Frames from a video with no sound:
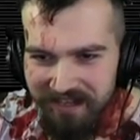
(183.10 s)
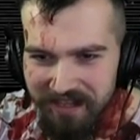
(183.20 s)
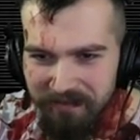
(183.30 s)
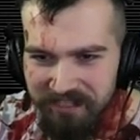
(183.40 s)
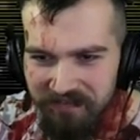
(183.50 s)

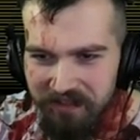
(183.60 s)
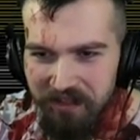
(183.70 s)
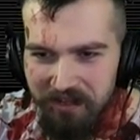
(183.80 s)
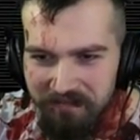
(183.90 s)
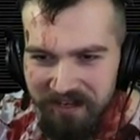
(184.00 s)
They must have
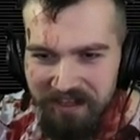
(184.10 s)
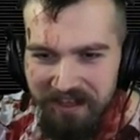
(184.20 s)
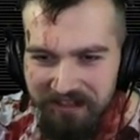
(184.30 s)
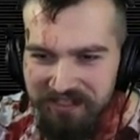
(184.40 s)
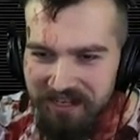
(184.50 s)
been,
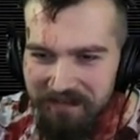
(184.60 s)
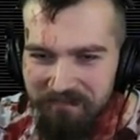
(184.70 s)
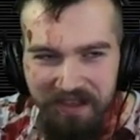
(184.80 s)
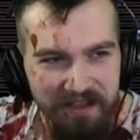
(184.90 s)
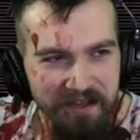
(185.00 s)
that looks like
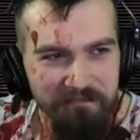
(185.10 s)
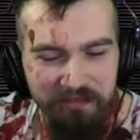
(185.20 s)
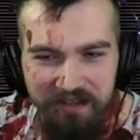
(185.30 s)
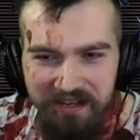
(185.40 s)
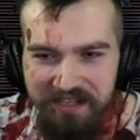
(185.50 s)
a
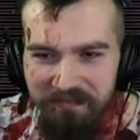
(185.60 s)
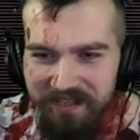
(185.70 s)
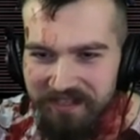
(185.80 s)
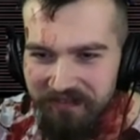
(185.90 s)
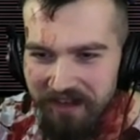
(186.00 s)
bloody
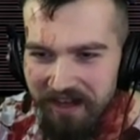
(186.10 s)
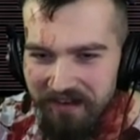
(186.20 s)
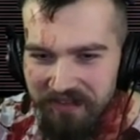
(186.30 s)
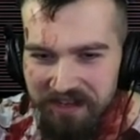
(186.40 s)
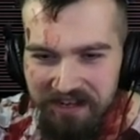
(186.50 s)
expensive car
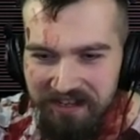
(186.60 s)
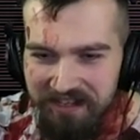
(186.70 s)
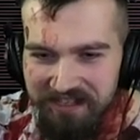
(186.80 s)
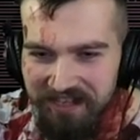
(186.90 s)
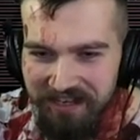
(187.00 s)
for the
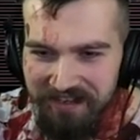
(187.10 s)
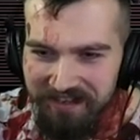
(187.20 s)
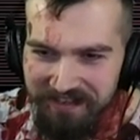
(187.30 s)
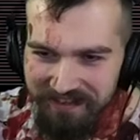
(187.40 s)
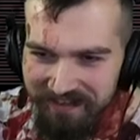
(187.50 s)
90s.
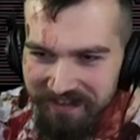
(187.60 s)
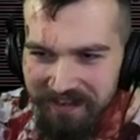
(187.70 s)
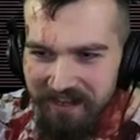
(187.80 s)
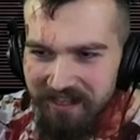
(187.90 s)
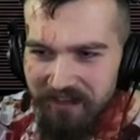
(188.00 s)

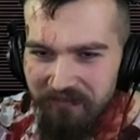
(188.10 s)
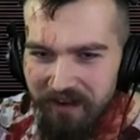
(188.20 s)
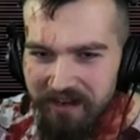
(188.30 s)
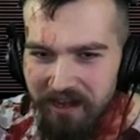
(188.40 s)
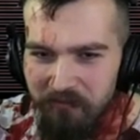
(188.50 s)
To
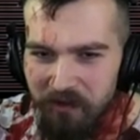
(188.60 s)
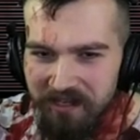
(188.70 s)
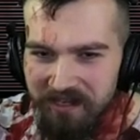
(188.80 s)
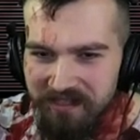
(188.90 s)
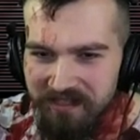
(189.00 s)
find out what
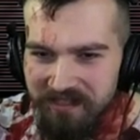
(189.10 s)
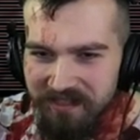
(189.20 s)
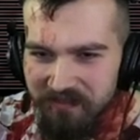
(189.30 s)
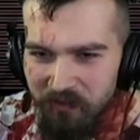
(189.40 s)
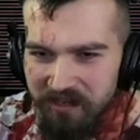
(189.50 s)

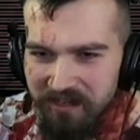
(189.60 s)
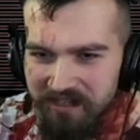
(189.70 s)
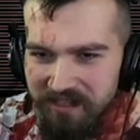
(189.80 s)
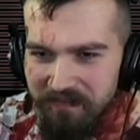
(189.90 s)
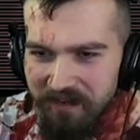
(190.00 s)
it
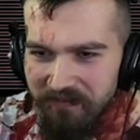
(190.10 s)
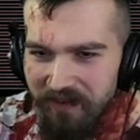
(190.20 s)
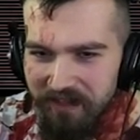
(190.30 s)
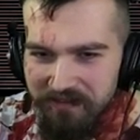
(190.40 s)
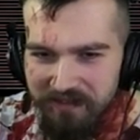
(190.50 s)
is that made her
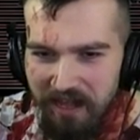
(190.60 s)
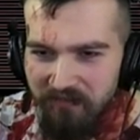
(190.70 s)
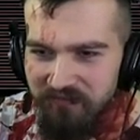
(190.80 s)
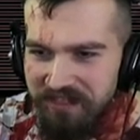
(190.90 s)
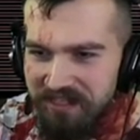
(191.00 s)
father.
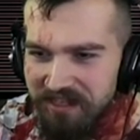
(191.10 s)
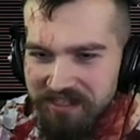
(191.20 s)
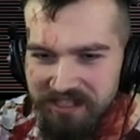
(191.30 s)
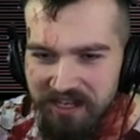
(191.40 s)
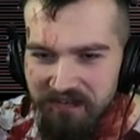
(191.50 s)
Reaching the
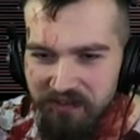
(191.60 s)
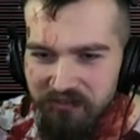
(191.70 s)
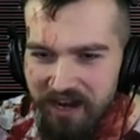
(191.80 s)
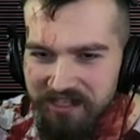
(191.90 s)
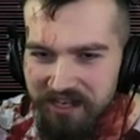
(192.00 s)
scene of the
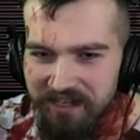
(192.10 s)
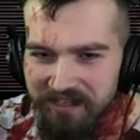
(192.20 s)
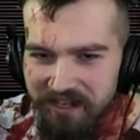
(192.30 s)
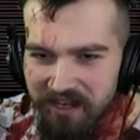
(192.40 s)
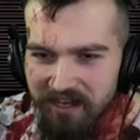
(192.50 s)
tragedy,
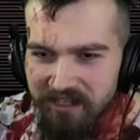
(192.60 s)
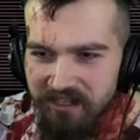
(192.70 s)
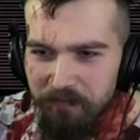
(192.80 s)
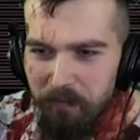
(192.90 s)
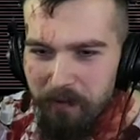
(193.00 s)

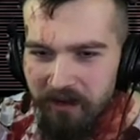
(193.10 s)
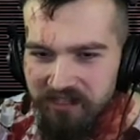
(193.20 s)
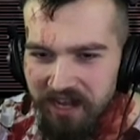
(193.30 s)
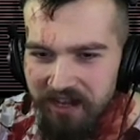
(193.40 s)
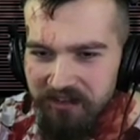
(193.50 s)
she prepares
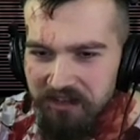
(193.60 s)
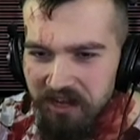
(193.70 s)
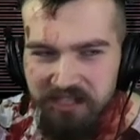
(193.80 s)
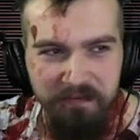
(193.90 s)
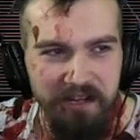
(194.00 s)
to enter the
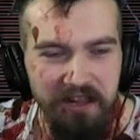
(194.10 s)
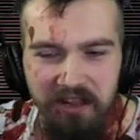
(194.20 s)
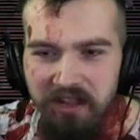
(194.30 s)
hospital.